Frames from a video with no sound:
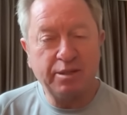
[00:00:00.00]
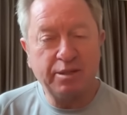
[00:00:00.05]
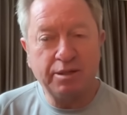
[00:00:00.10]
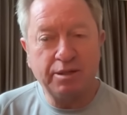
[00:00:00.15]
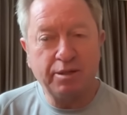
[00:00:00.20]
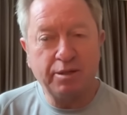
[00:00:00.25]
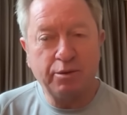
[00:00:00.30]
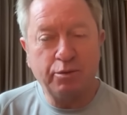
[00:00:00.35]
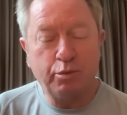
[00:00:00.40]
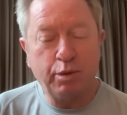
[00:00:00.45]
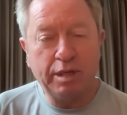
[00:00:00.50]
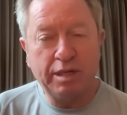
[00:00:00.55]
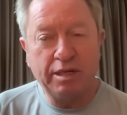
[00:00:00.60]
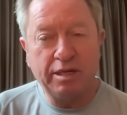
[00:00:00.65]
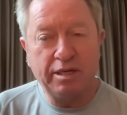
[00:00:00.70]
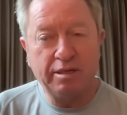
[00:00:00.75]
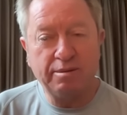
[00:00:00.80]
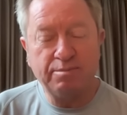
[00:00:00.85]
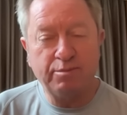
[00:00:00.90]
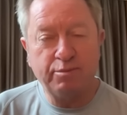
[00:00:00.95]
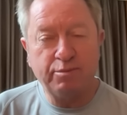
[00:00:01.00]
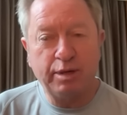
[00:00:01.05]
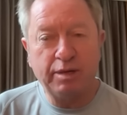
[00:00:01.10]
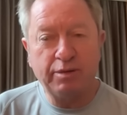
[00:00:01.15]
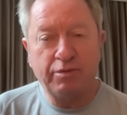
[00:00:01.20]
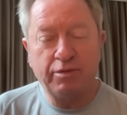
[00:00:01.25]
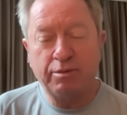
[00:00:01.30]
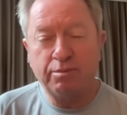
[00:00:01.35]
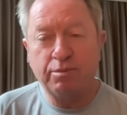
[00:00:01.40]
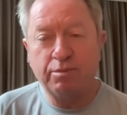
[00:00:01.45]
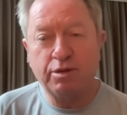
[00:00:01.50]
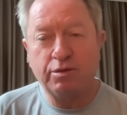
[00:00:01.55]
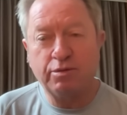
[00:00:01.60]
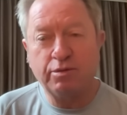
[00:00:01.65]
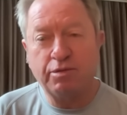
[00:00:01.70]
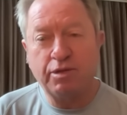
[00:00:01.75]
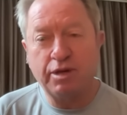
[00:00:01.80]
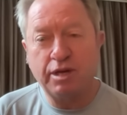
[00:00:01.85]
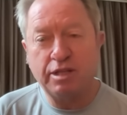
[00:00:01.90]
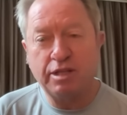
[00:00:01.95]
wind went from sort of
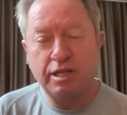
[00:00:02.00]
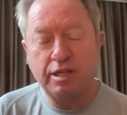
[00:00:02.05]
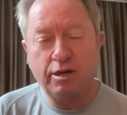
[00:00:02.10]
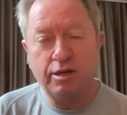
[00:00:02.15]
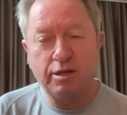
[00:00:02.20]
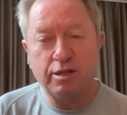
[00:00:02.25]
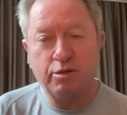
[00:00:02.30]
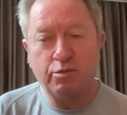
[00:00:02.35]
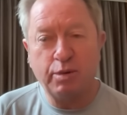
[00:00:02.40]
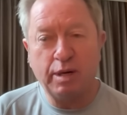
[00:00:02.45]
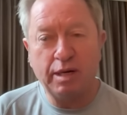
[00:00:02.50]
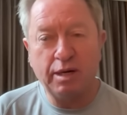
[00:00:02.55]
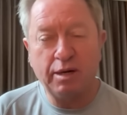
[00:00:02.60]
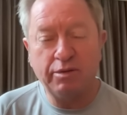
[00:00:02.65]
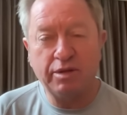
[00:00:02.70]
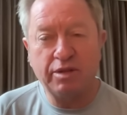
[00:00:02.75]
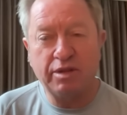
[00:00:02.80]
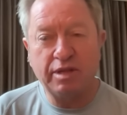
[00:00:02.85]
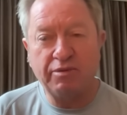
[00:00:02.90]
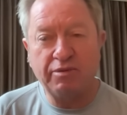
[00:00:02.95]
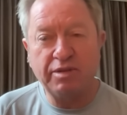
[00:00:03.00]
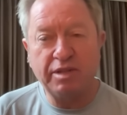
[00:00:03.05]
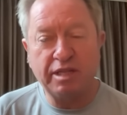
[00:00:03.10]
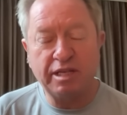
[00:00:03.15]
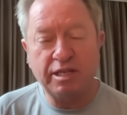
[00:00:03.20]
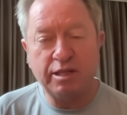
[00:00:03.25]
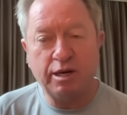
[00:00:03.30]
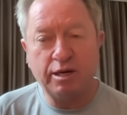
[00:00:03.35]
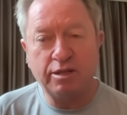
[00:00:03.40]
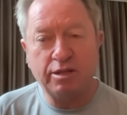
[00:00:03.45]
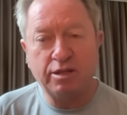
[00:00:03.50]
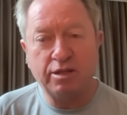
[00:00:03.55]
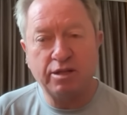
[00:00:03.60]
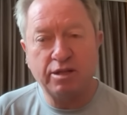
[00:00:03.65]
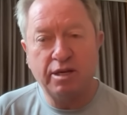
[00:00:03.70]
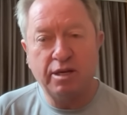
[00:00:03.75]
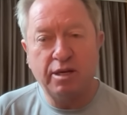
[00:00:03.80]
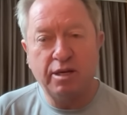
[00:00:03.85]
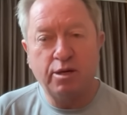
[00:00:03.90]
30 knots well over 70 knots.